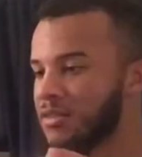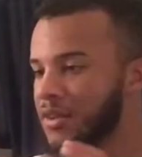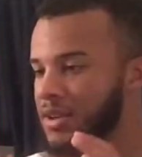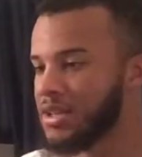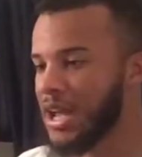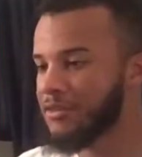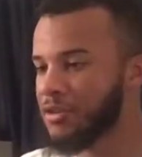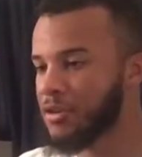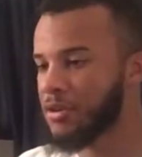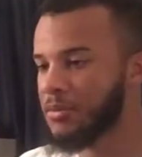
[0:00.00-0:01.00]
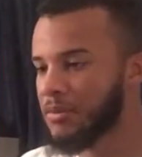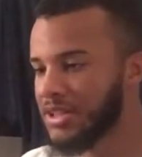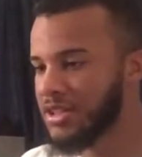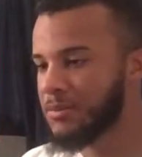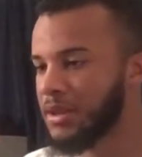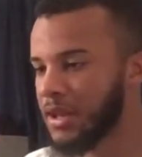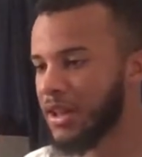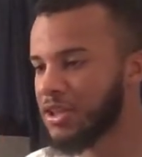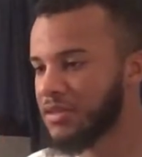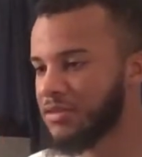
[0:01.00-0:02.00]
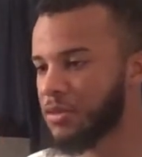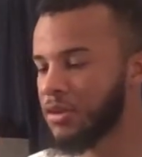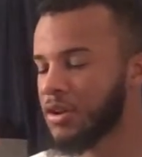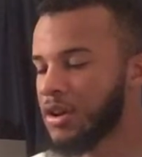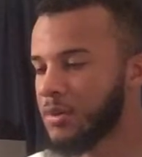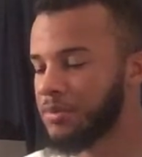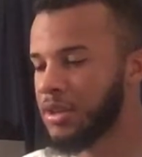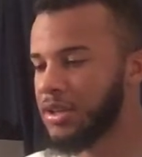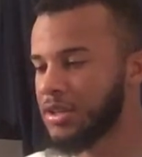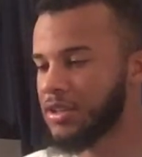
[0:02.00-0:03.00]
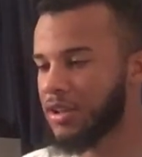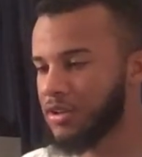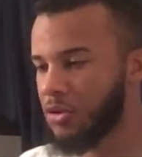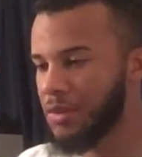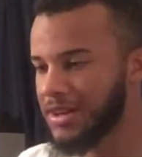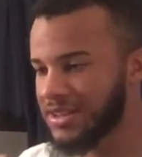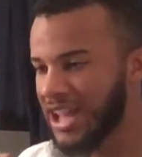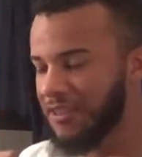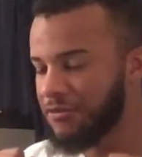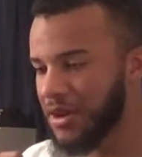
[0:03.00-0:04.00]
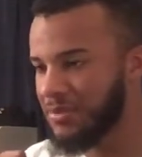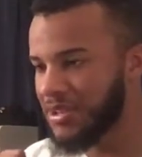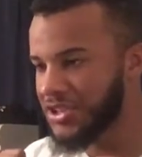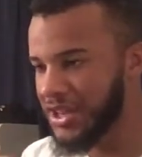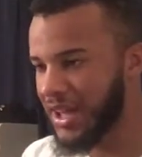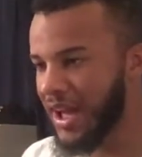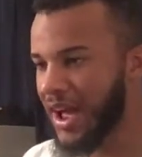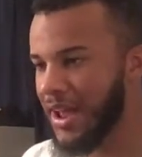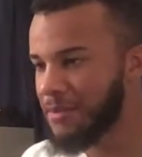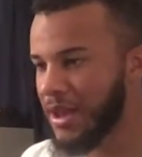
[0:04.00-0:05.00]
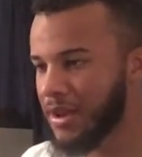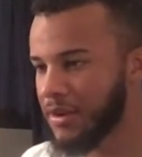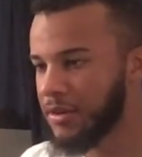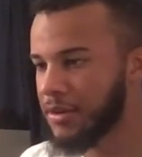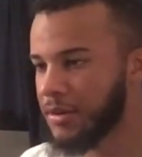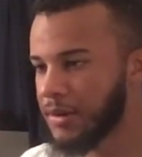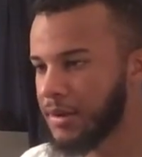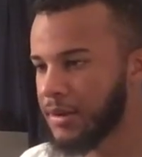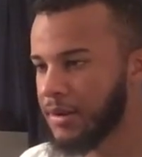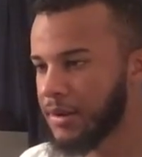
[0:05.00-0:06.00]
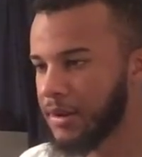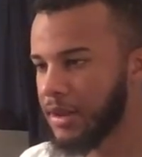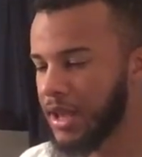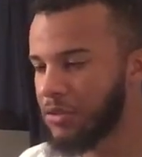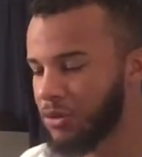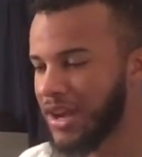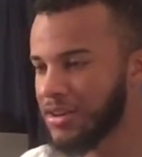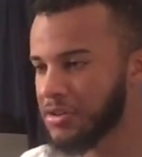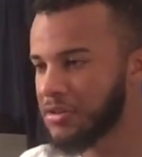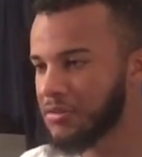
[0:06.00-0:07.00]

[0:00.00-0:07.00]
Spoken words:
If you never listened to Billie Eilish before, please don't make the same fucking mistake I made and wait